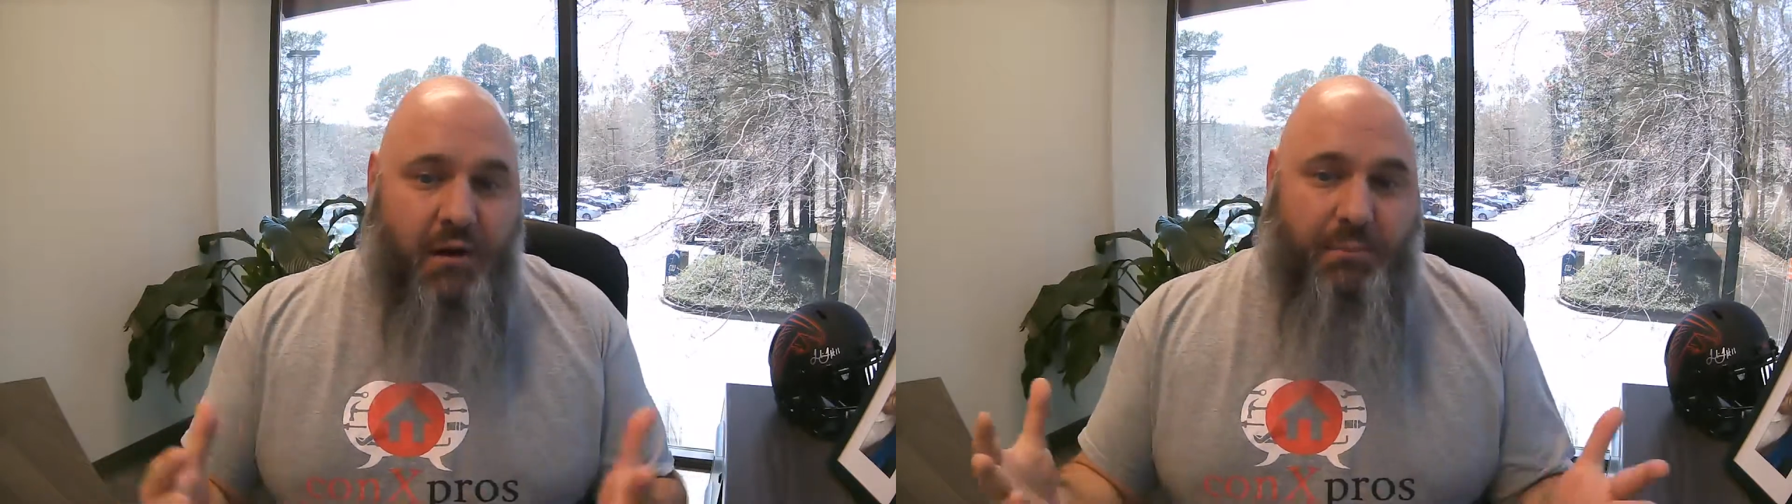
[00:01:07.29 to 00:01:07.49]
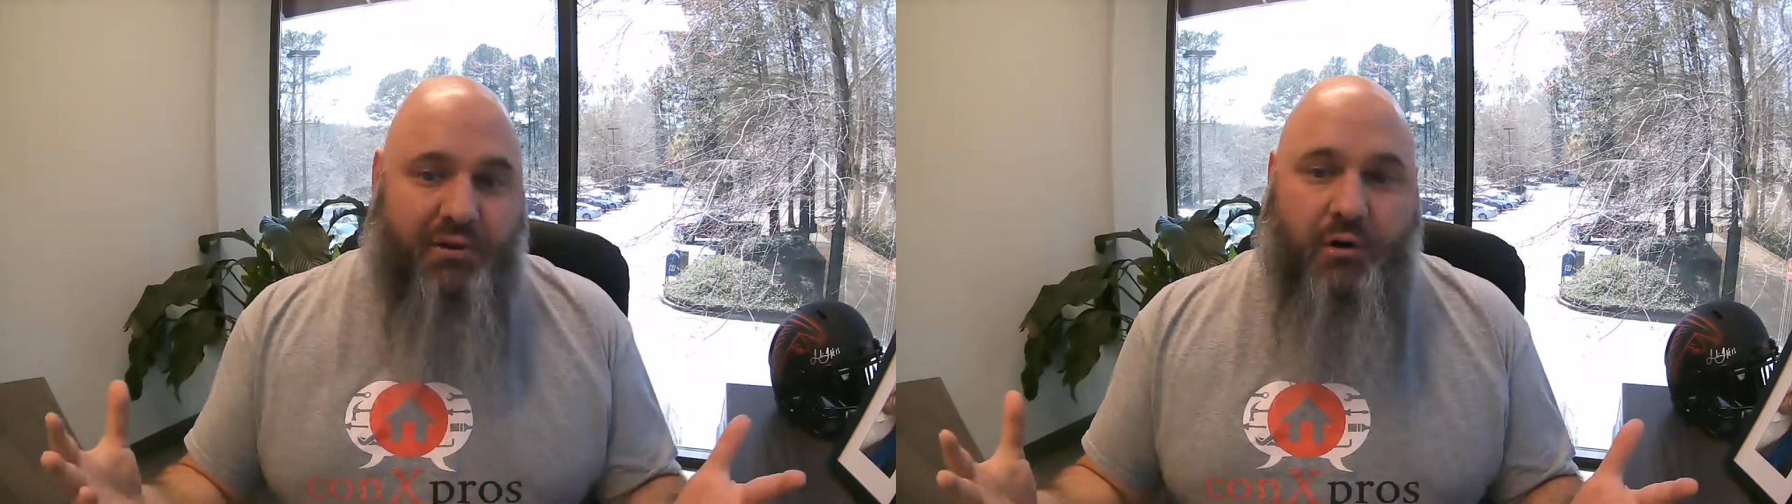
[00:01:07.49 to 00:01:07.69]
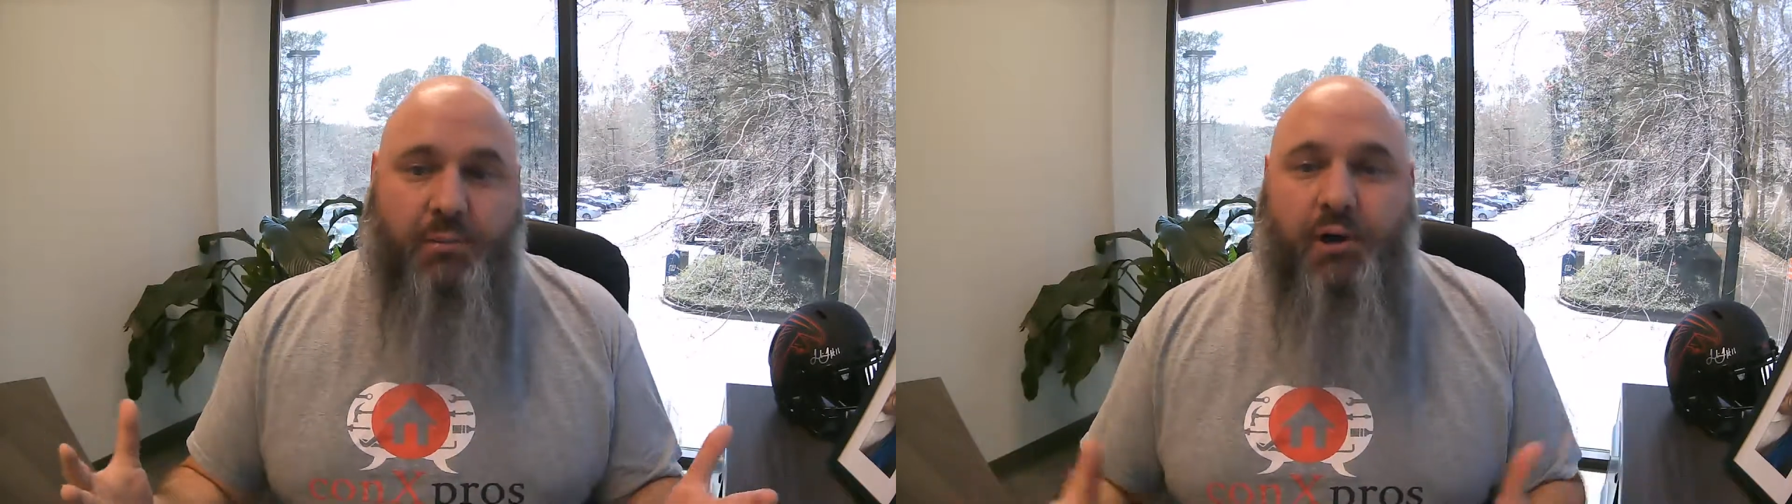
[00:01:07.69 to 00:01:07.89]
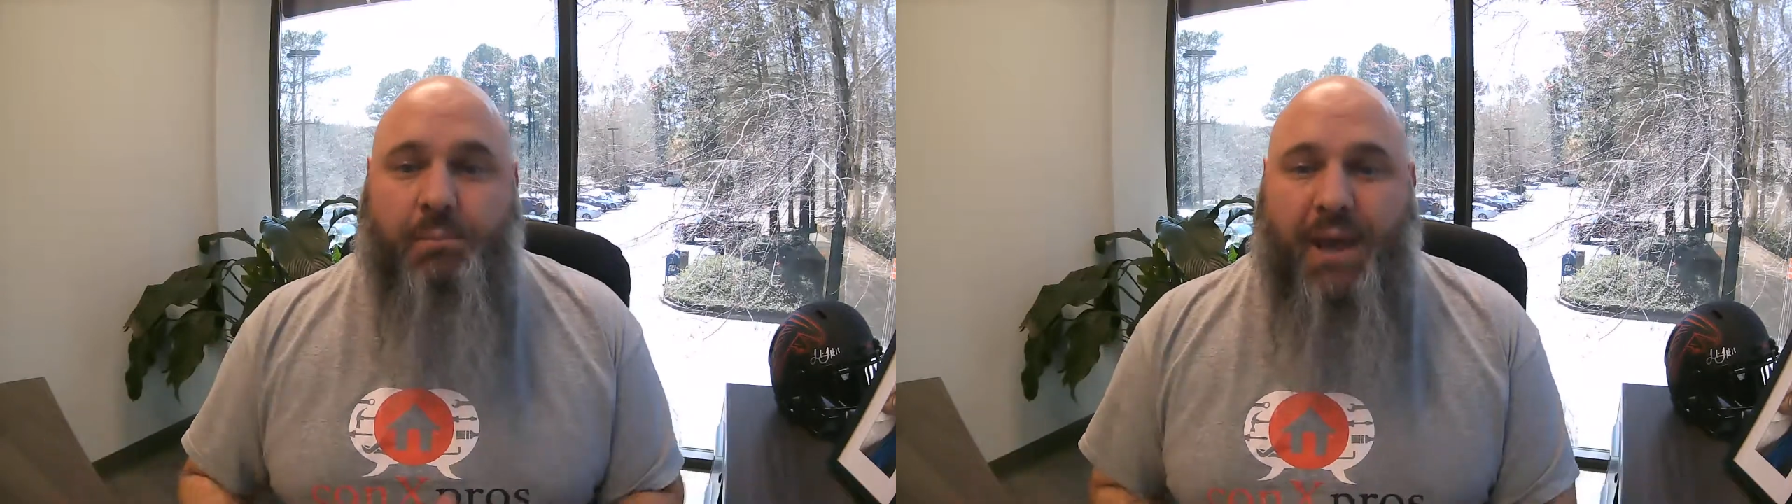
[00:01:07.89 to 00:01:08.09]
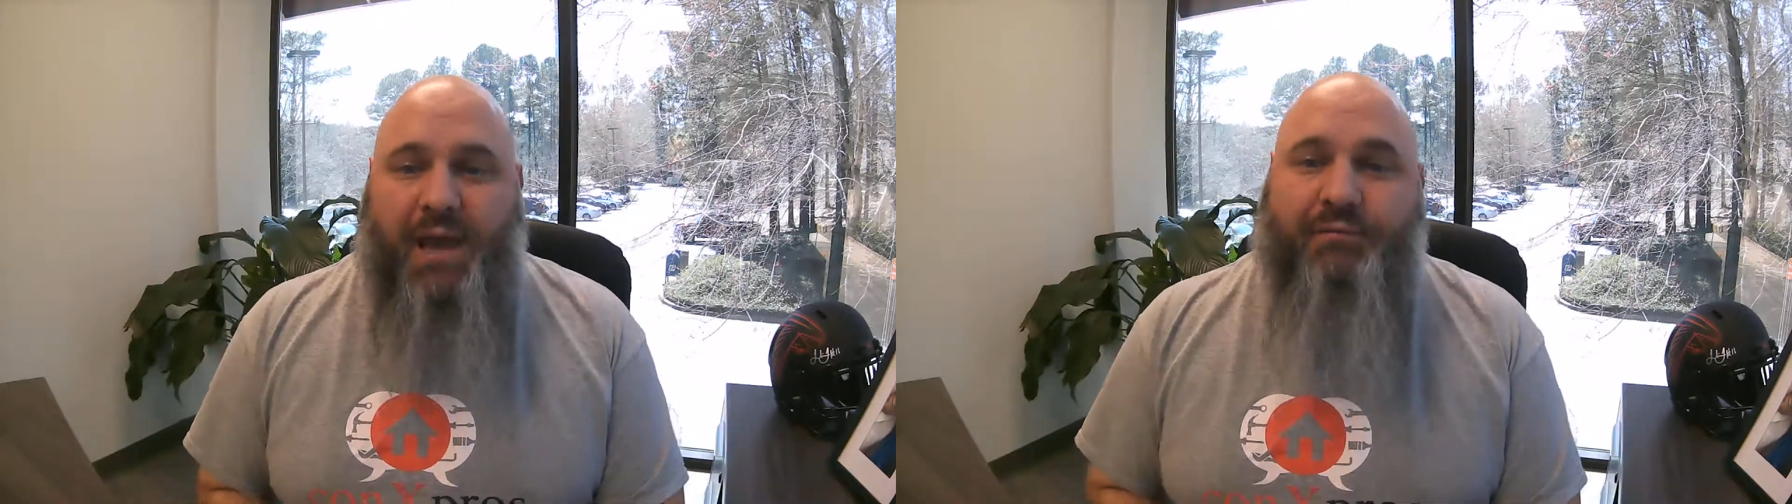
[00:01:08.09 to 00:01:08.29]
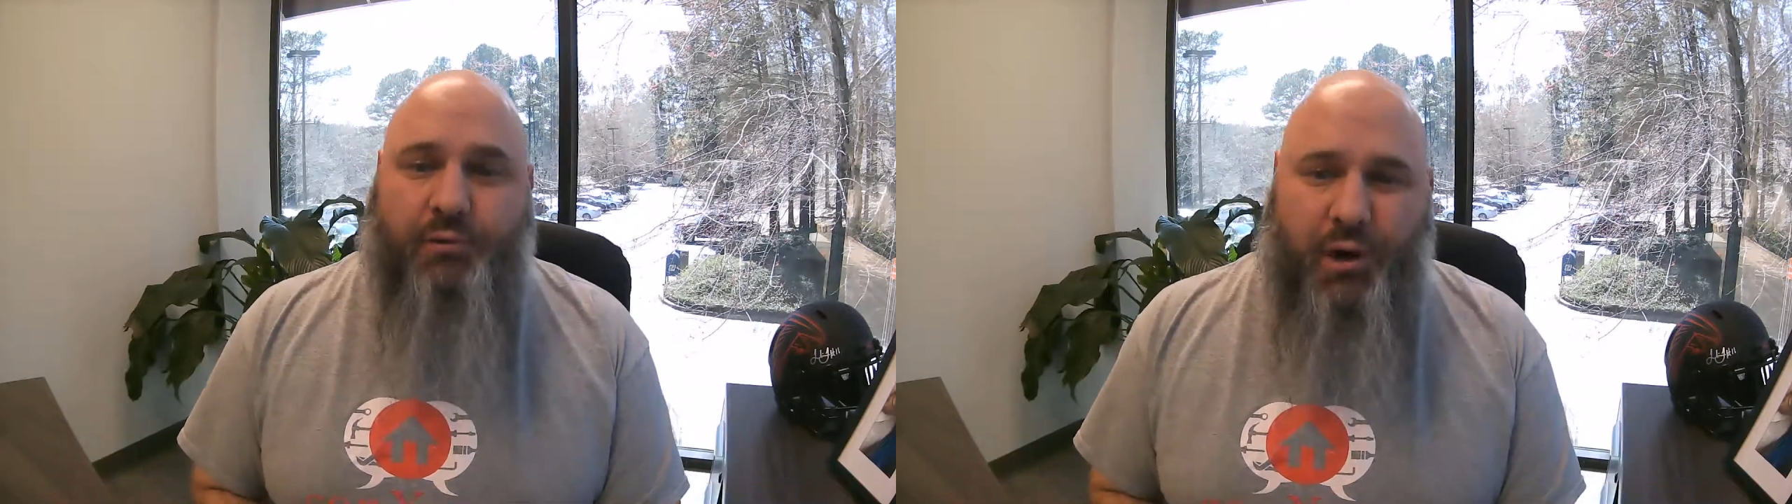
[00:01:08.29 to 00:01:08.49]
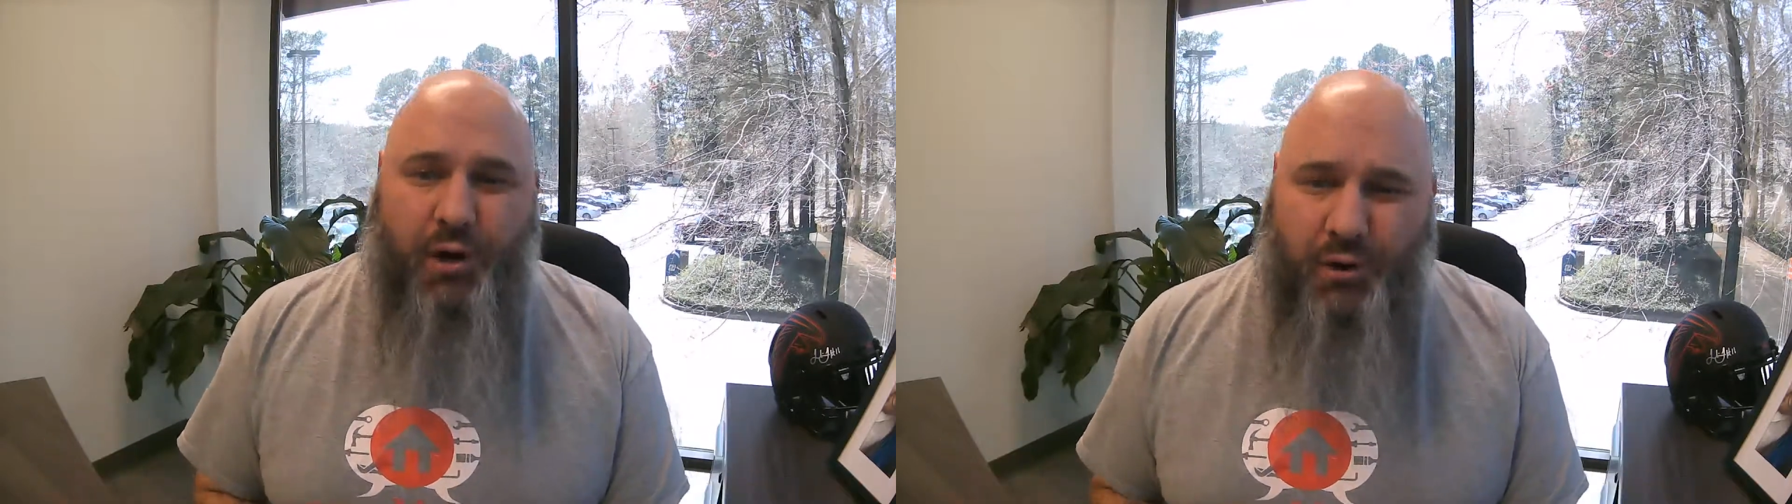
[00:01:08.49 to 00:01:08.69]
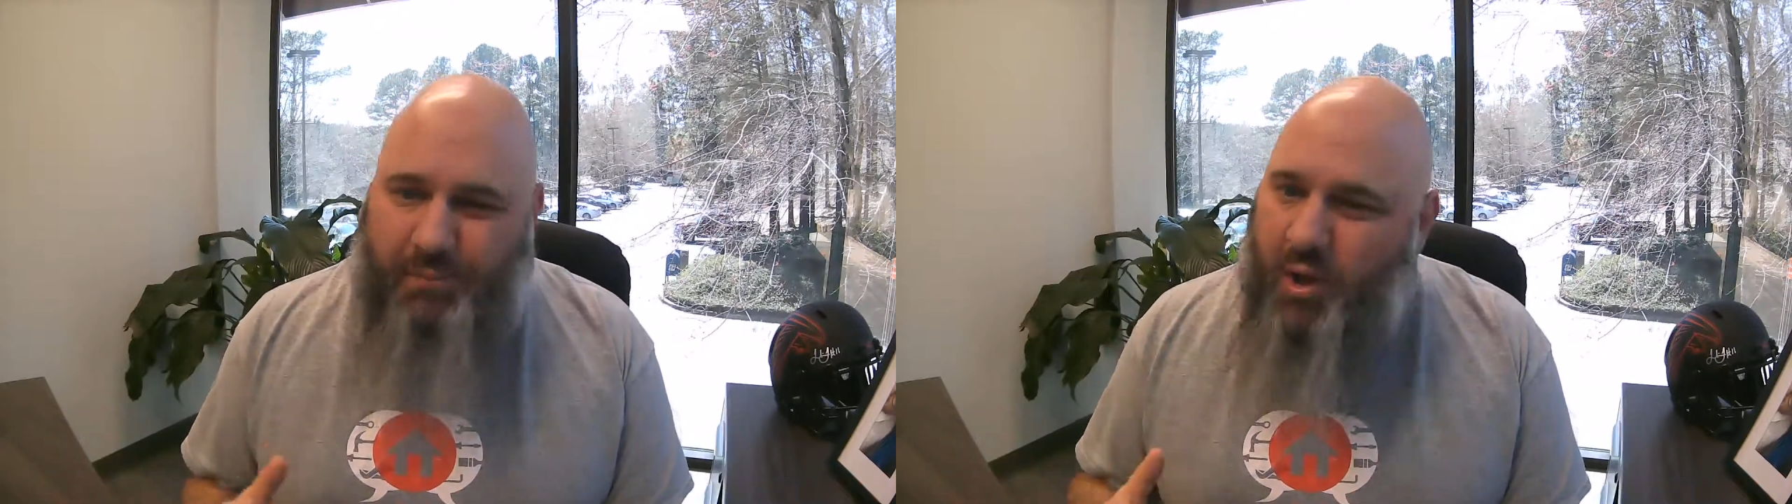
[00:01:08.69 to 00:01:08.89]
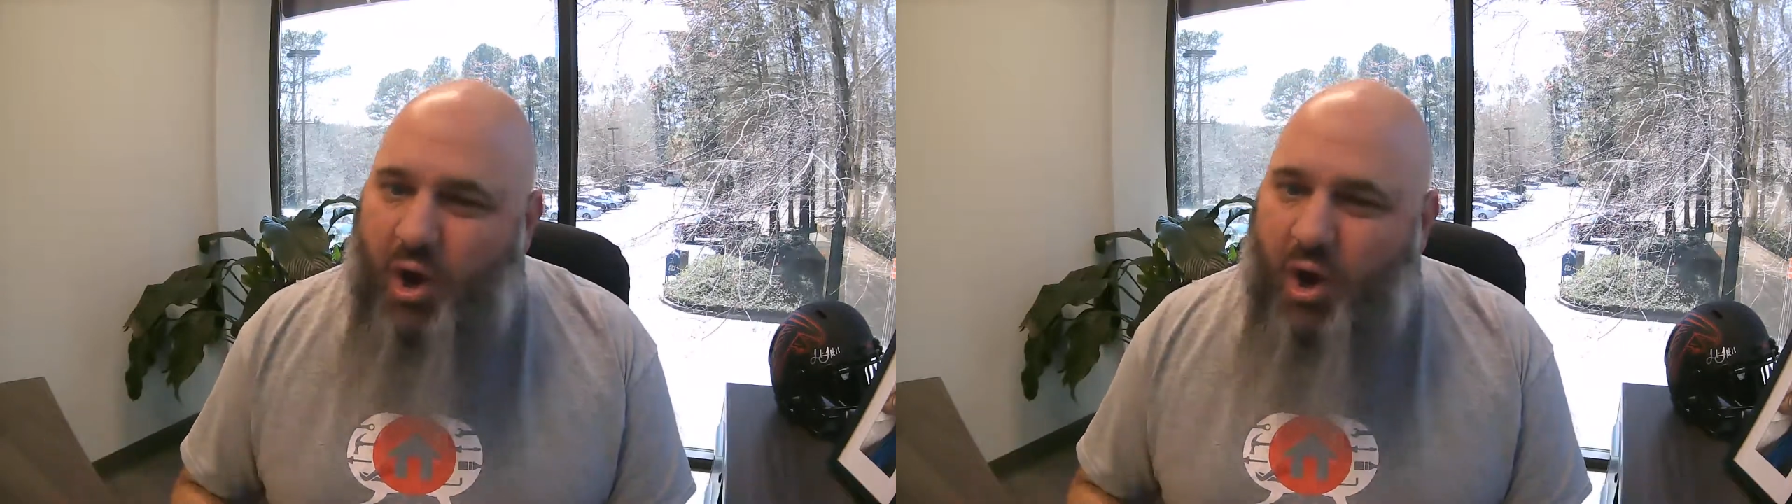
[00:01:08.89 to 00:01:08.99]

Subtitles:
proverbial paved road.